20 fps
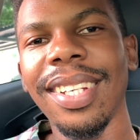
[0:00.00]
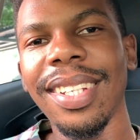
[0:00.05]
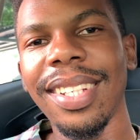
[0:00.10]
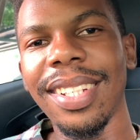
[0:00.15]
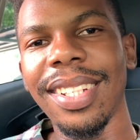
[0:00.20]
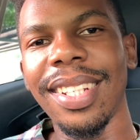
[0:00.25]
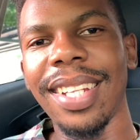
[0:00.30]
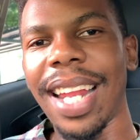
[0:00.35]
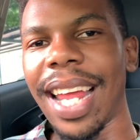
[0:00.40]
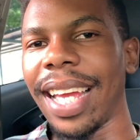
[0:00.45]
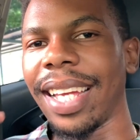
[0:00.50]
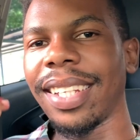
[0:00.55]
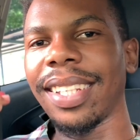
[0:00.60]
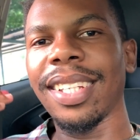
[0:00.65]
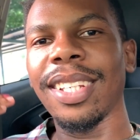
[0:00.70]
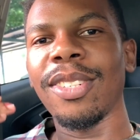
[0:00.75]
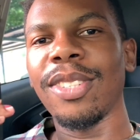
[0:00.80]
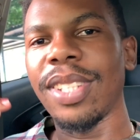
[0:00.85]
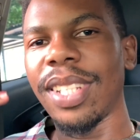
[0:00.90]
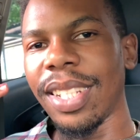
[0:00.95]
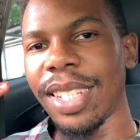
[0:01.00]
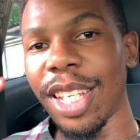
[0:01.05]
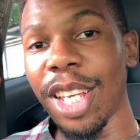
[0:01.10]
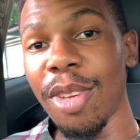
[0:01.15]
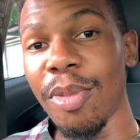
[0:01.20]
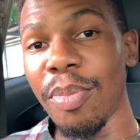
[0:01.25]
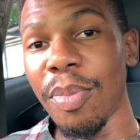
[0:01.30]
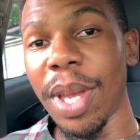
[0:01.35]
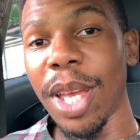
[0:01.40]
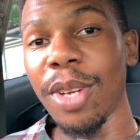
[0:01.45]
The, like they say
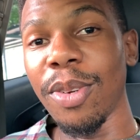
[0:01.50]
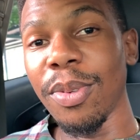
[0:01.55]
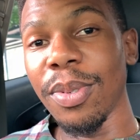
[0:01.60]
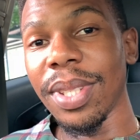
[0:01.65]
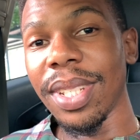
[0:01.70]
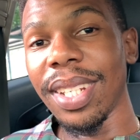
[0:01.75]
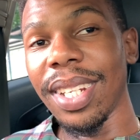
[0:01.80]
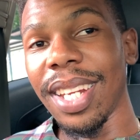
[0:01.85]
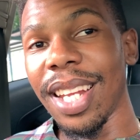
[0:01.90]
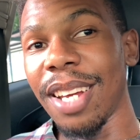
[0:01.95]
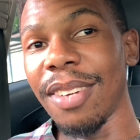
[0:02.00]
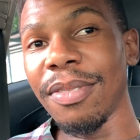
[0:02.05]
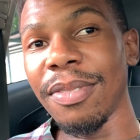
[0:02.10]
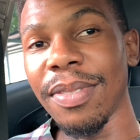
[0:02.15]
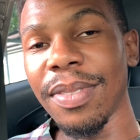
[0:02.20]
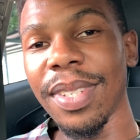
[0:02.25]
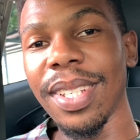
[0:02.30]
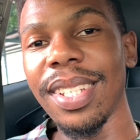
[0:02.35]
a man who's in love